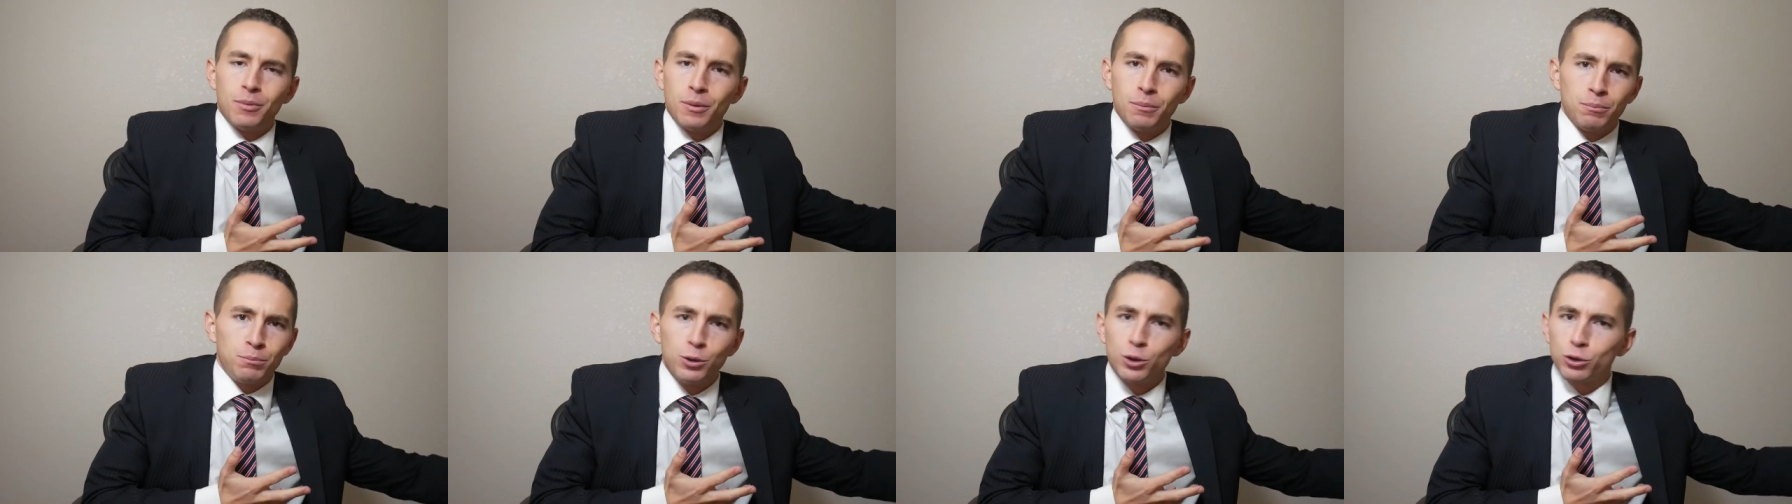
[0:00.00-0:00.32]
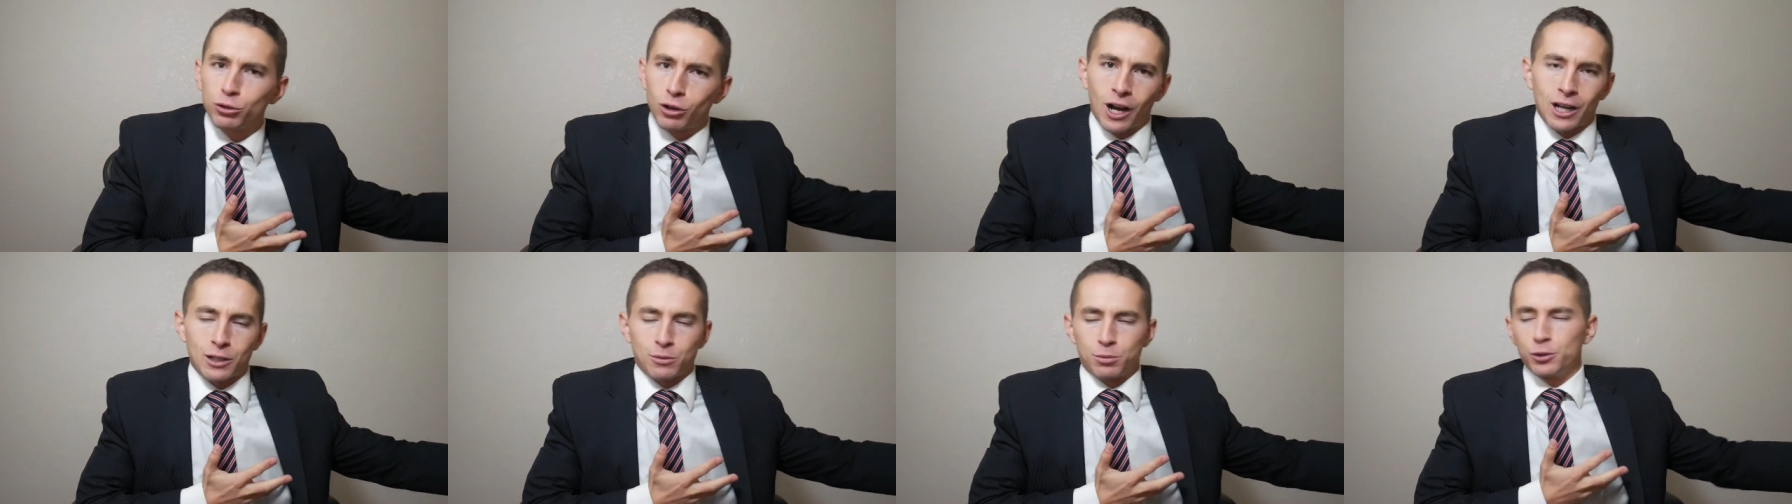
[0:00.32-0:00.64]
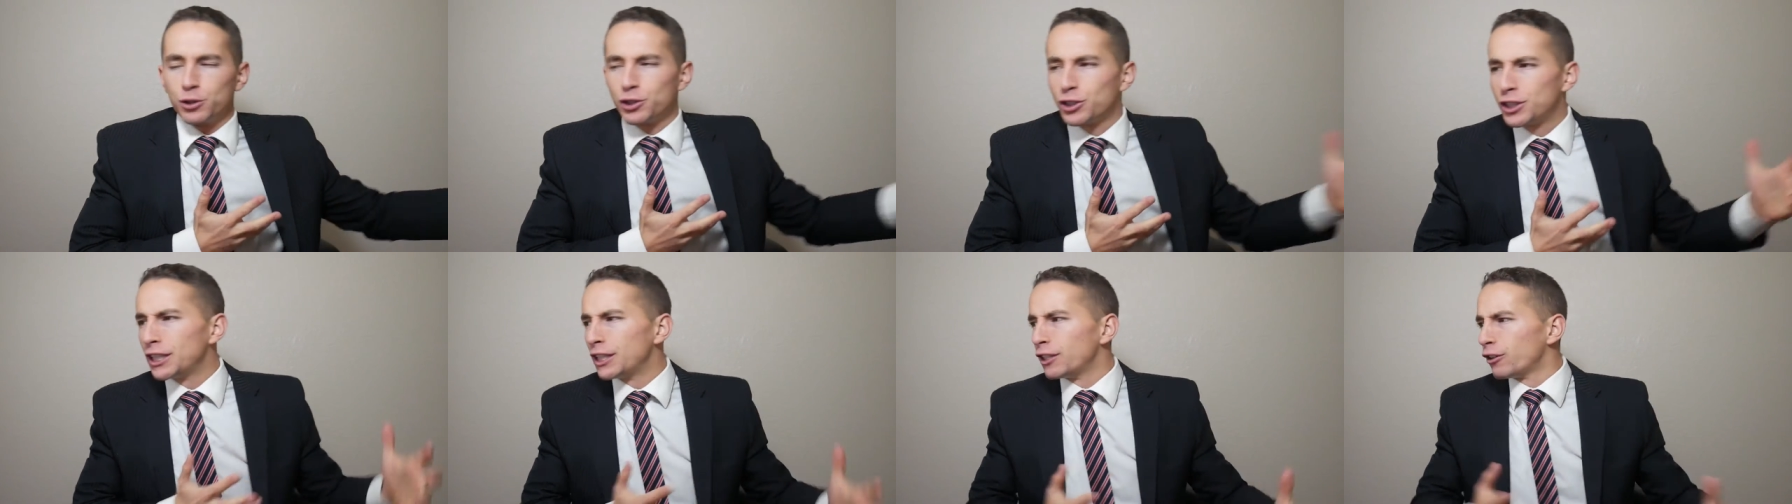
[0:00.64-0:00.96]
Blue Cross
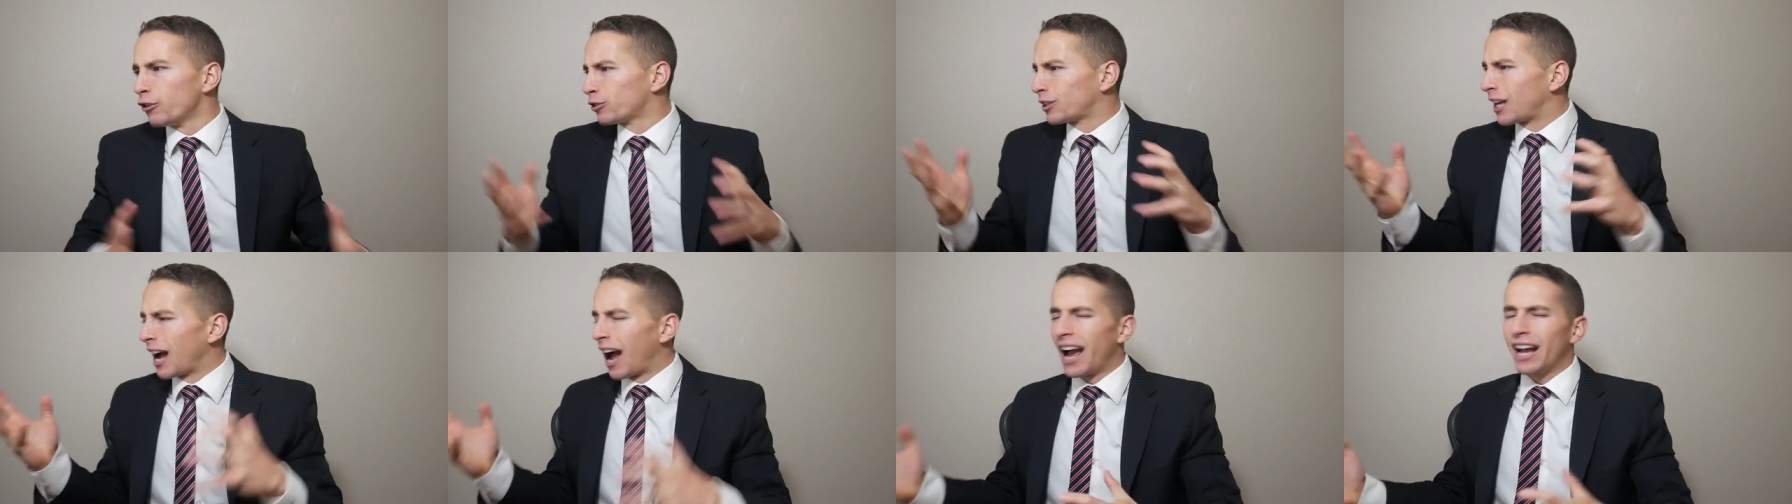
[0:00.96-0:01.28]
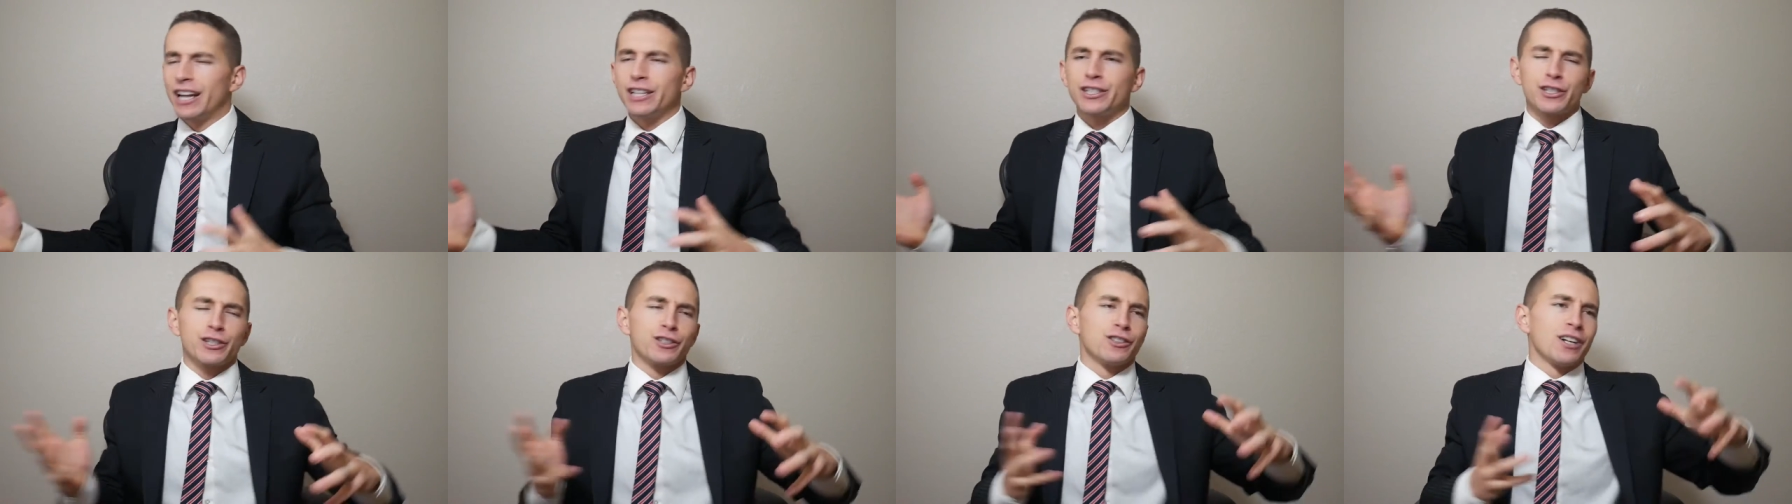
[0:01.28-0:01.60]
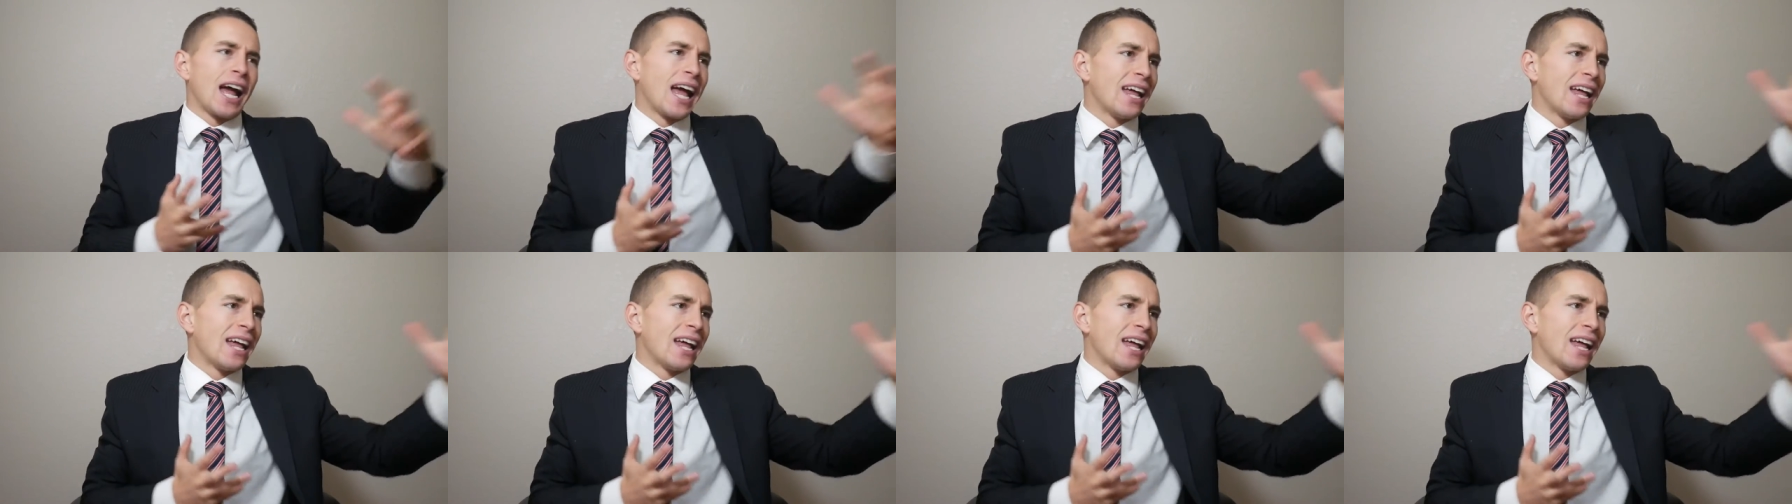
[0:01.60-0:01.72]
Blue Shield, Kaiser,